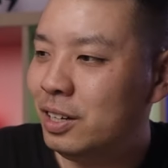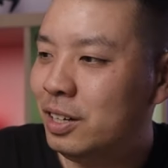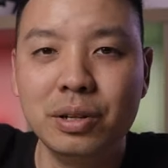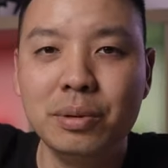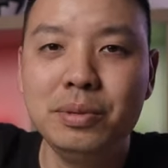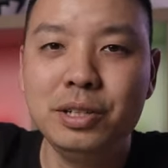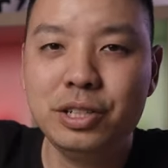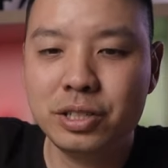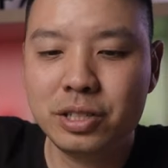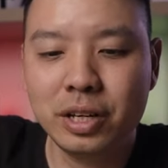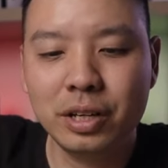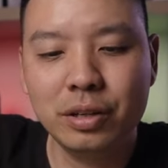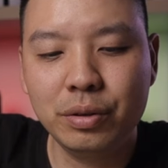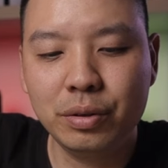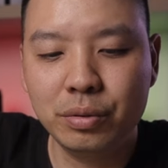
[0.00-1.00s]
But let me just
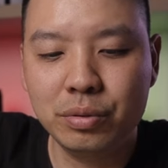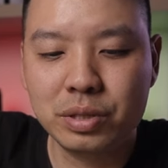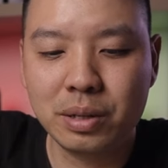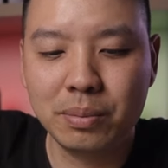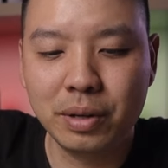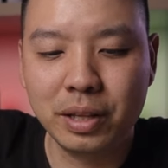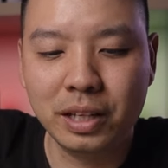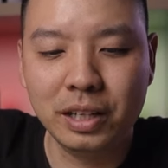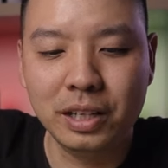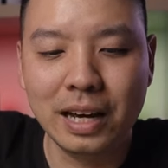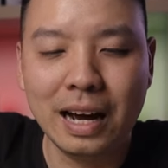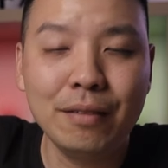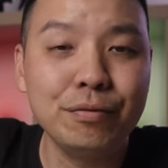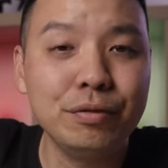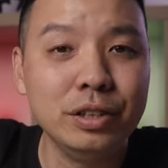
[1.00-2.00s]
take you through some of the
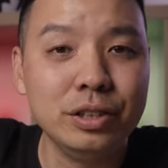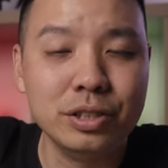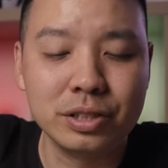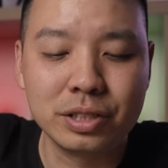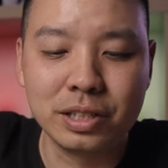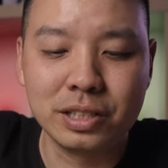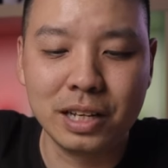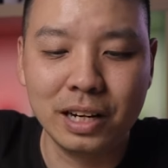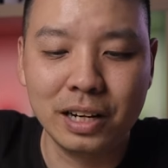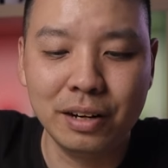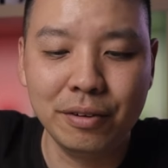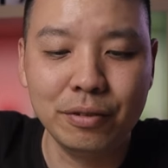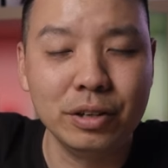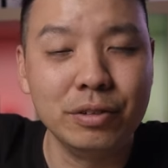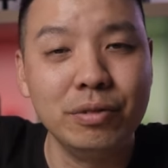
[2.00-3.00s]
app features because I've
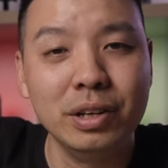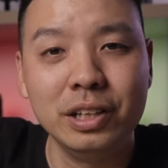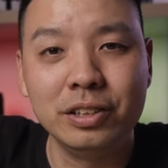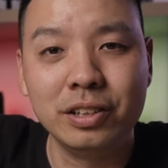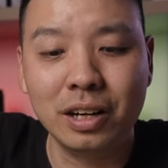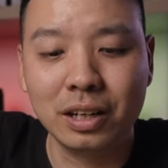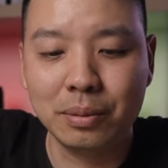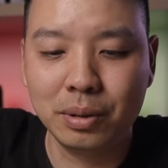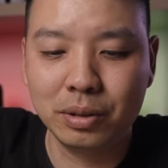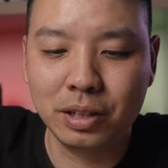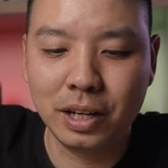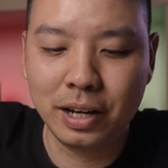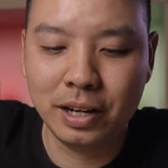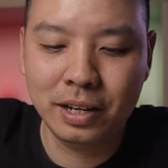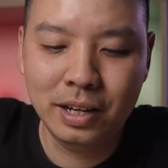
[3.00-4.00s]
never really talked about
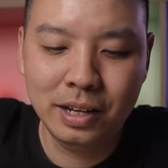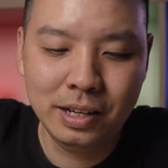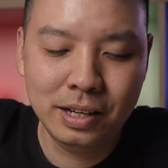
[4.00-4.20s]
that.